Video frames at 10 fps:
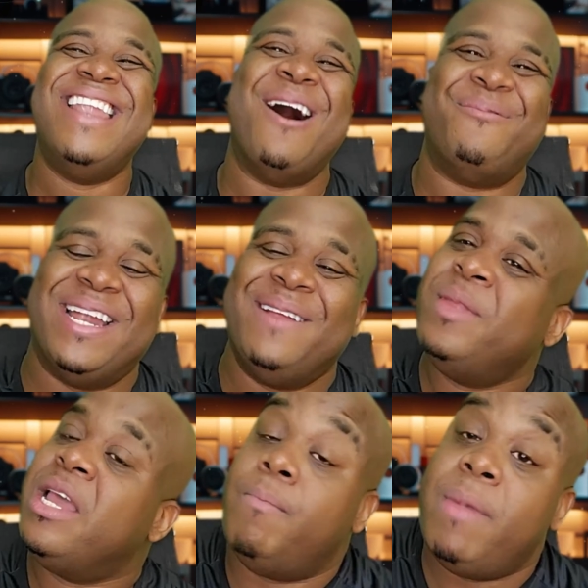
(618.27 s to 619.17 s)
No,
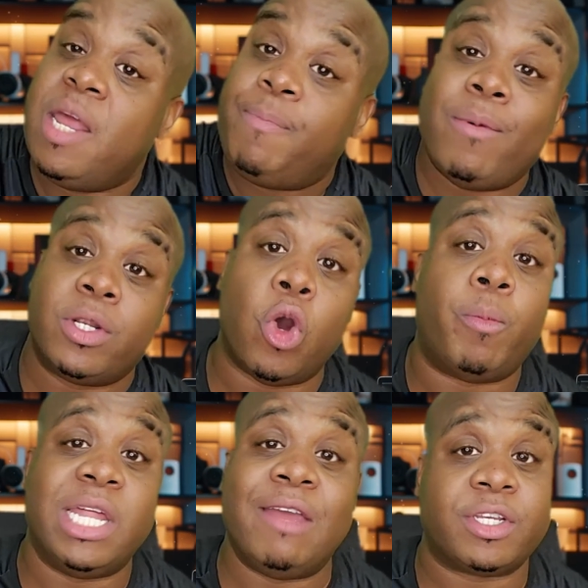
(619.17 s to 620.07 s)
but many people
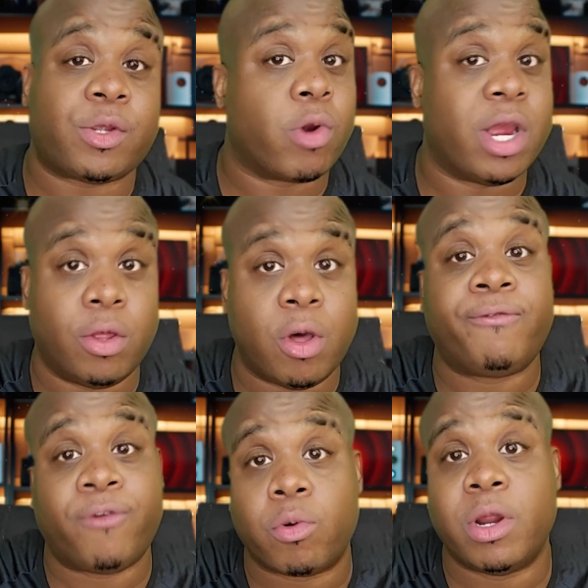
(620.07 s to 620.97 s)
do believe it's real,
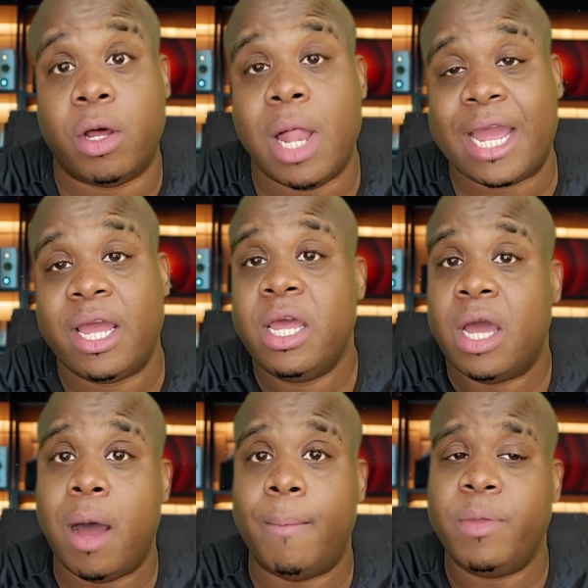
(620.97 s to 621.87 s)
though, for real. Like,
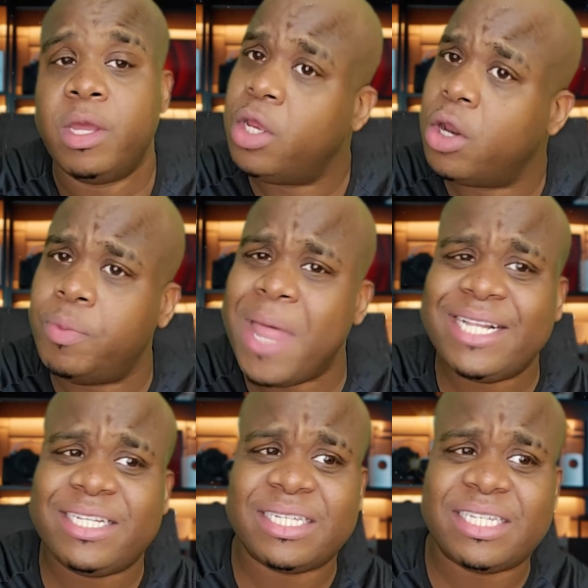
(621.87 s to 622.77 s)

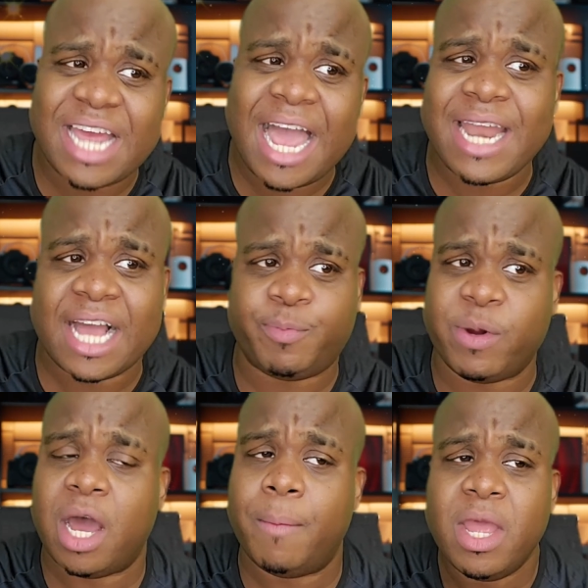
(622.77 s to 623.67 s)
not just Chinooks,
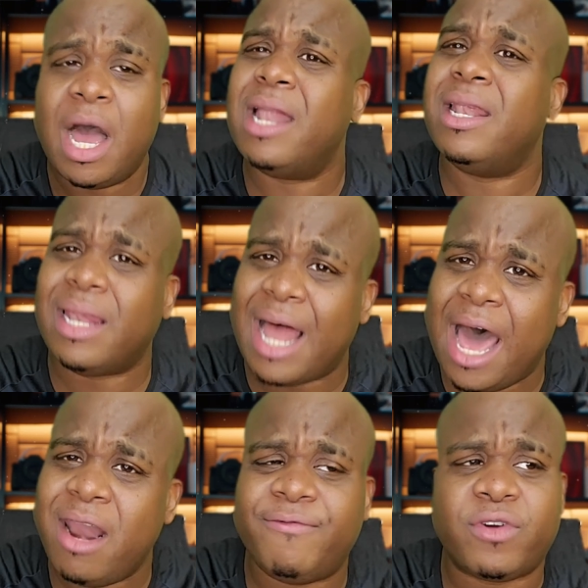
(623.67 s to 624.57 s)
but a
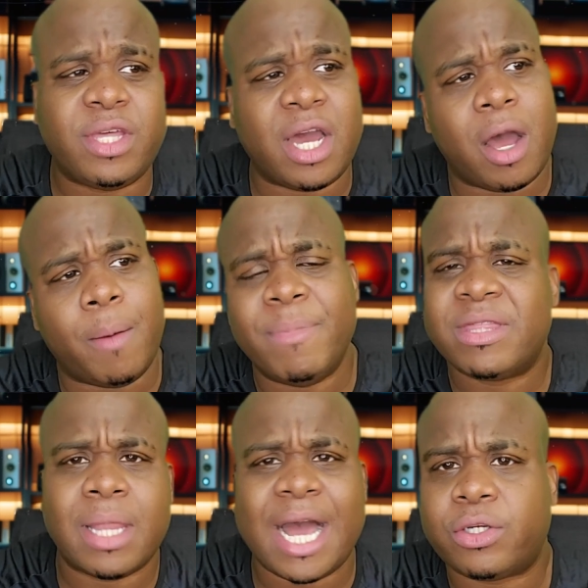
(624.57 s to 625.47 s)
lot of the
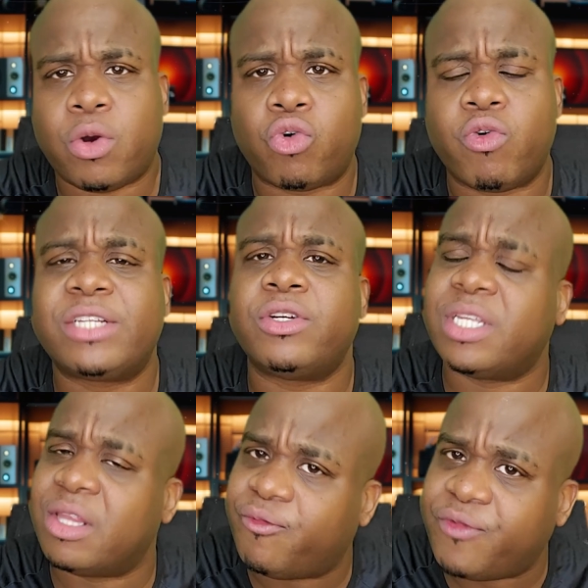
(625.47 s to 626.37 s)
mythological
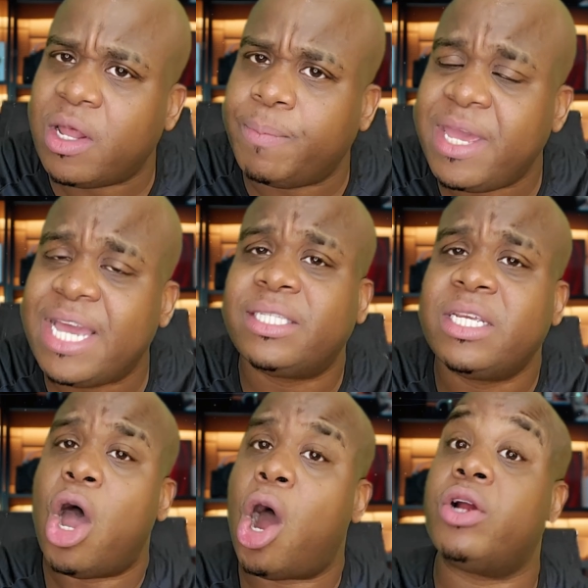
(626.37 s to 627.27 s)
creatures in the
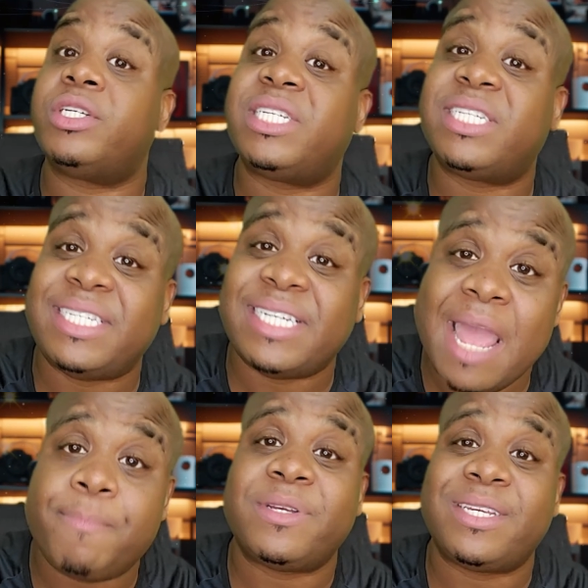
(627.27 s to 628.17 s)
Philippines are
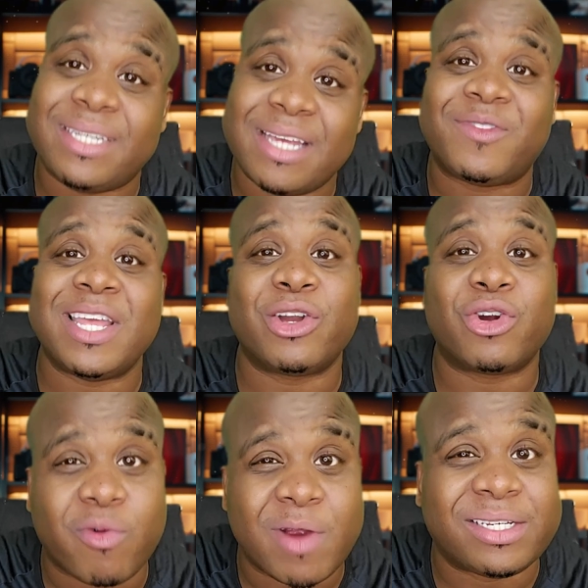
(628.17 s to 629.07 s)

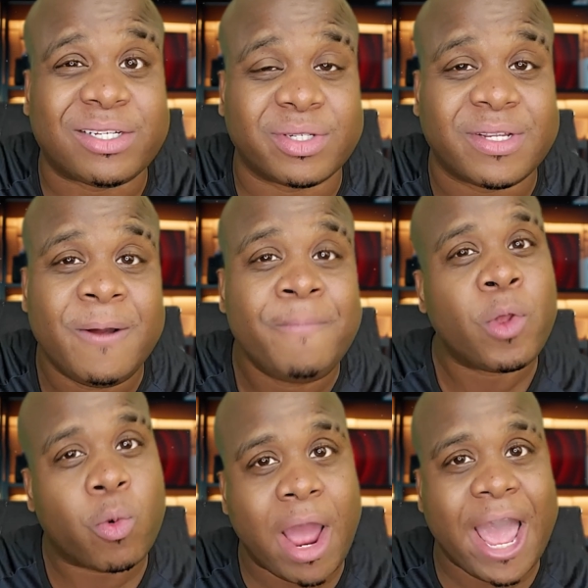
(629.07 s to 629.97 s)
shape-shifting creatures,
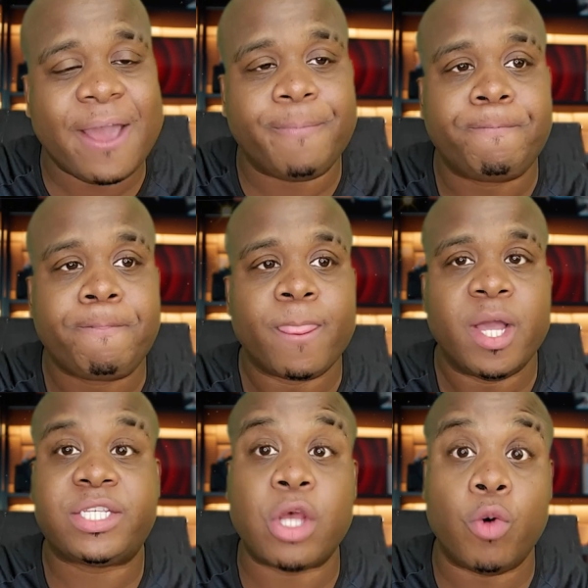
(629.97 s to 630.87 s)
right?
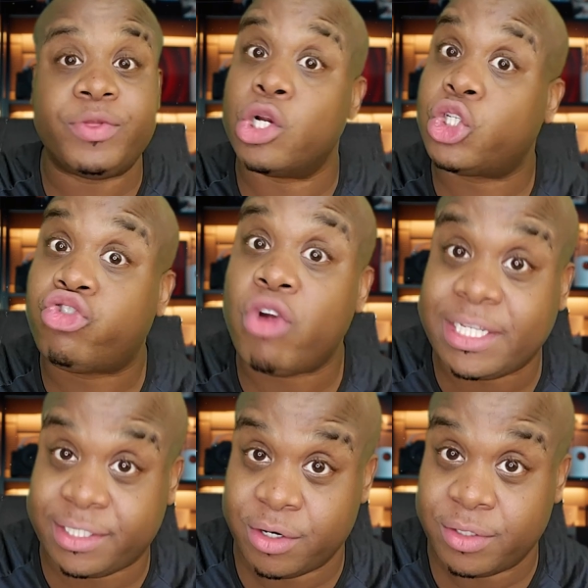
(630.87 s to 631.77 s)
So they're
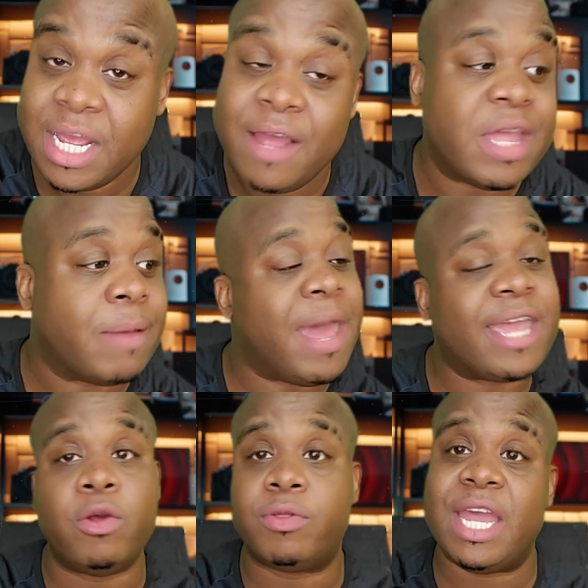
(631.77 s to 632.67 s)
tricksters. They
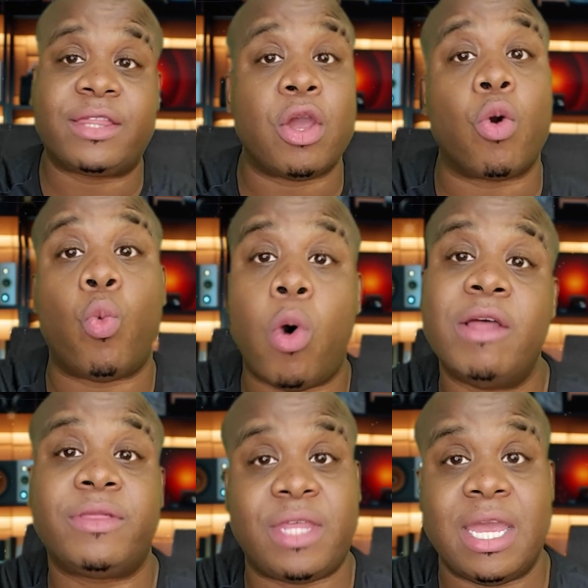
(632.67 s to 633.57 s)
make you think they're
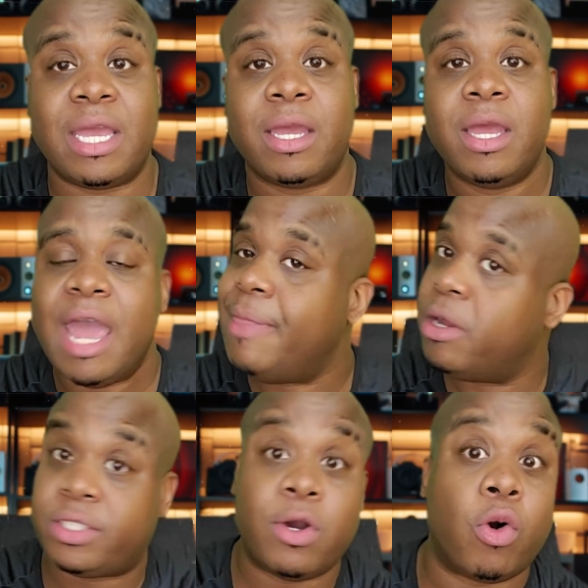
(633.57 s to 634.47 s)
one thing, and
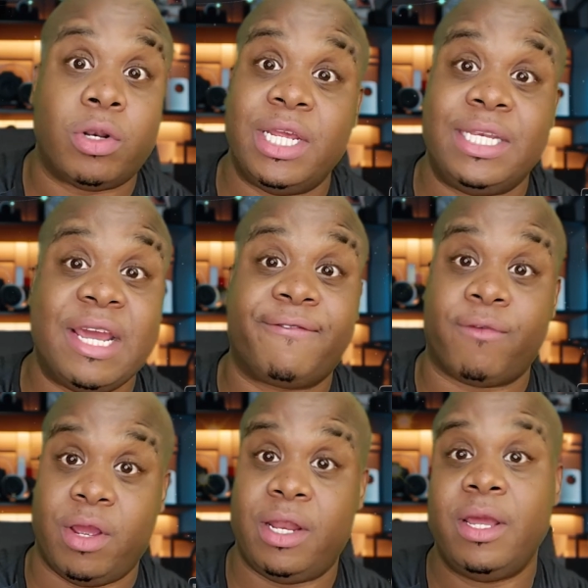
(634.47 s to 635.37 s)
they're totally
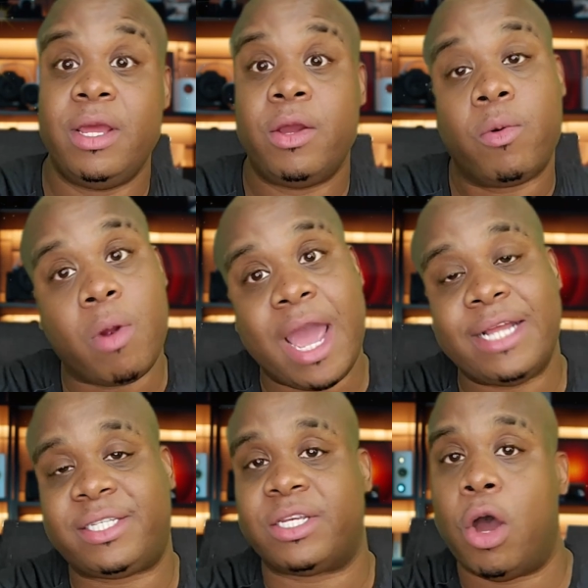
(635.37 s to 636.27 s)
different,
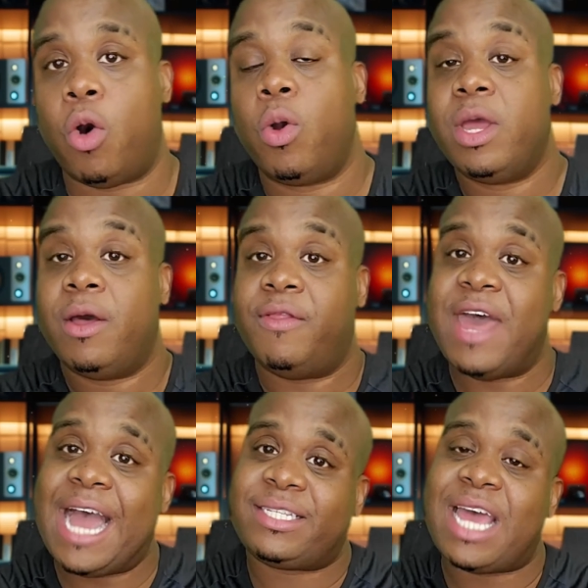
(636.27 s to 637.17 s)
right? So
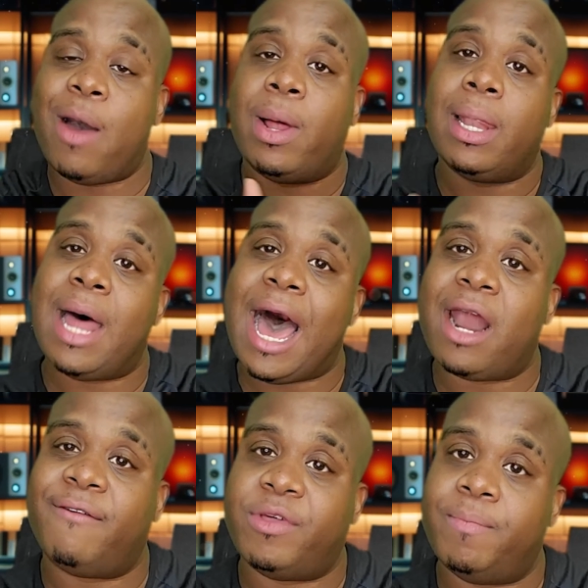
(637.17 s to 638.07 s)
that's how a
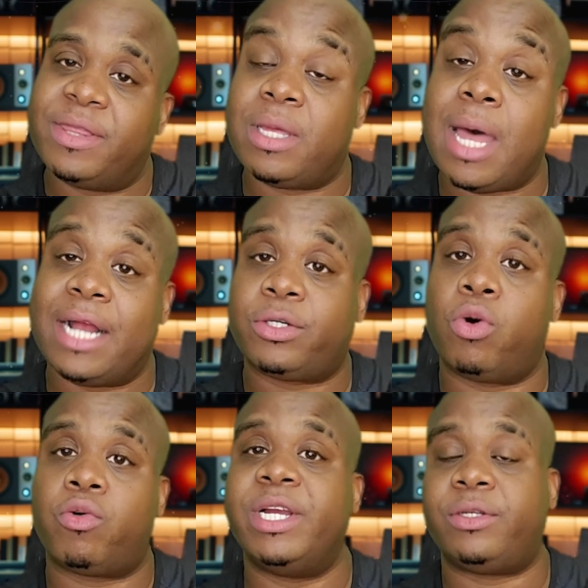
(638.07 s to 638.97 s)
lot of the
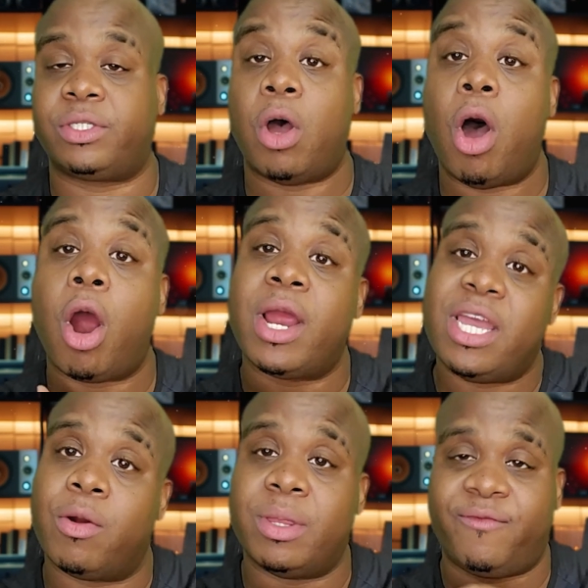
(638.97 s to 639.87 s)
mythological creatures are
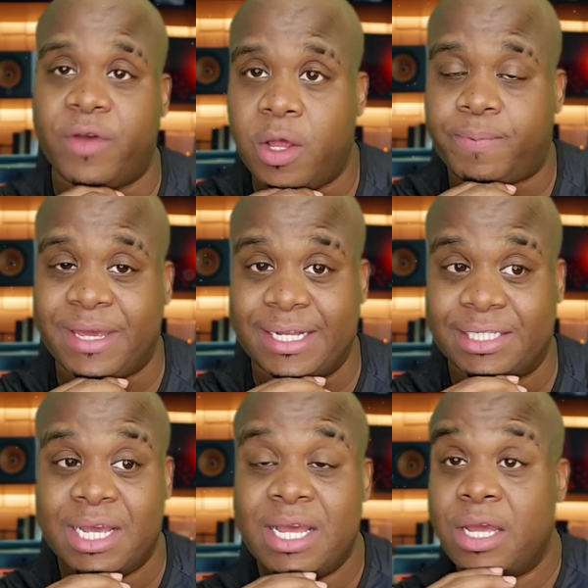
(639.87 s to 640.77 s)
here in the
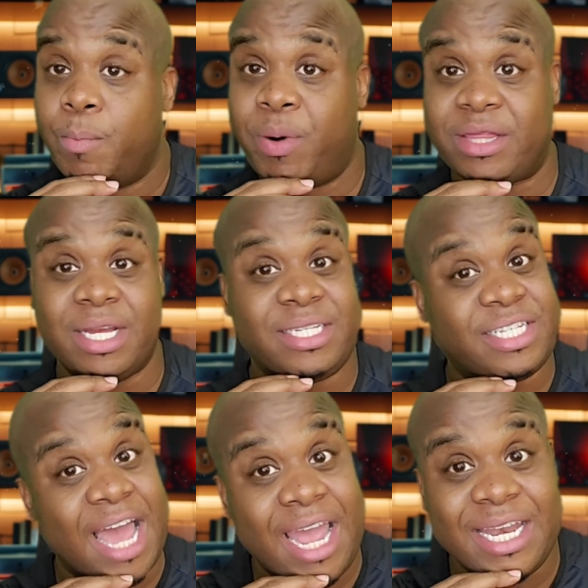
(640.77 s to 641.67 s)
Philippines. But the
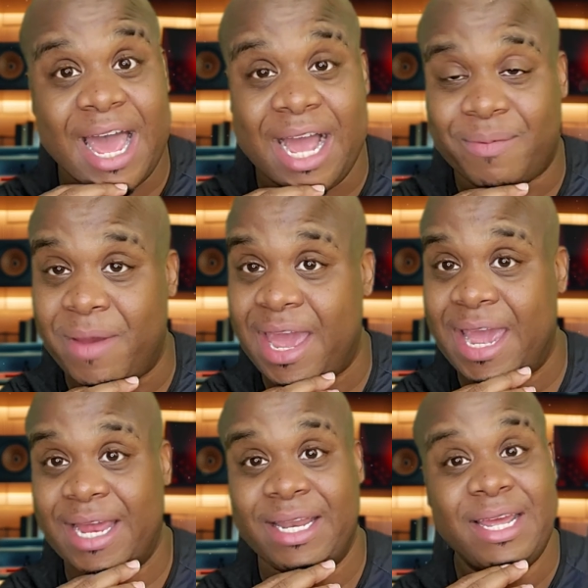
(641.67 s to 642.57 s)
Chinook,
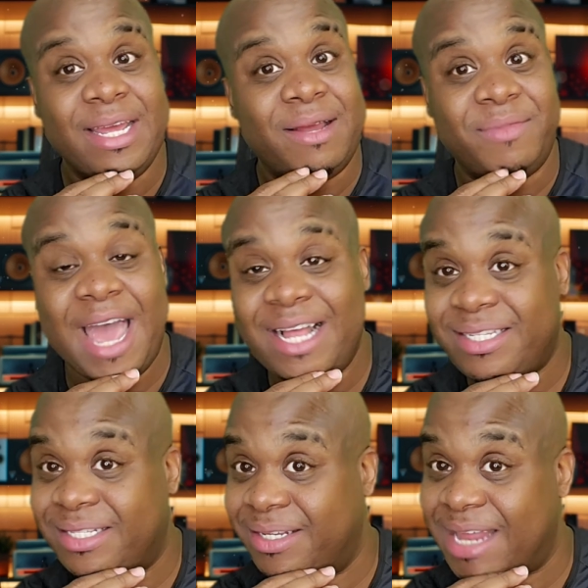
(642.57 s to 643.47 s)
man,
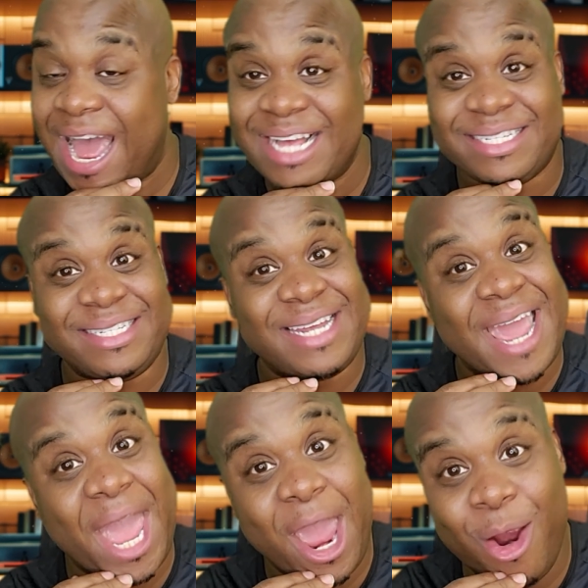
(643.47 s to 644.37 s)
that's
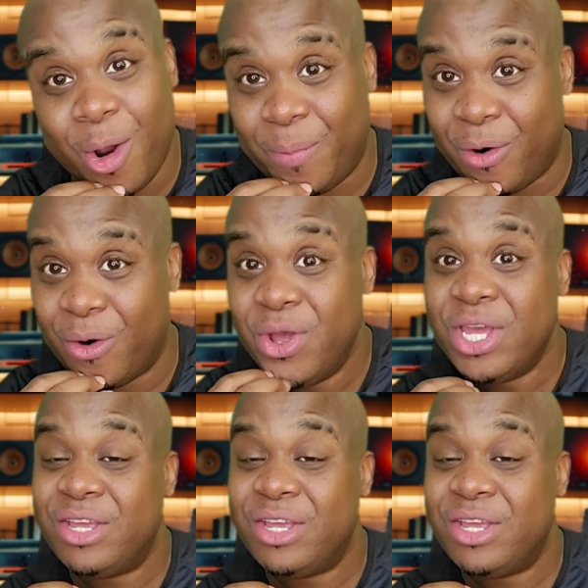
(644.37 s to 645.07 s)
terrible.